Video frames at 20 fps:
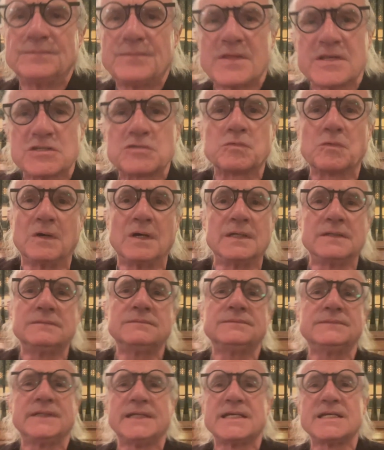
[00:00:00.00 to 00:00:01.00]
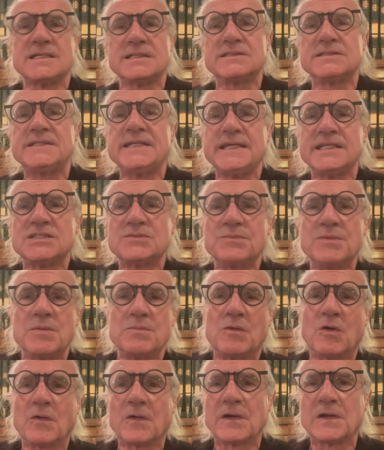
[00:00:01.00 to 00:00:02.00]
this one, is Dietz
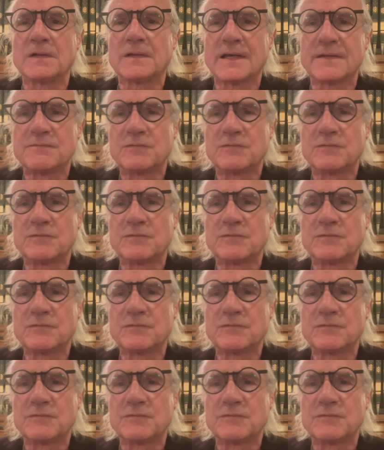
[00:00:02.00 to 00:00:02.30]
Memorial at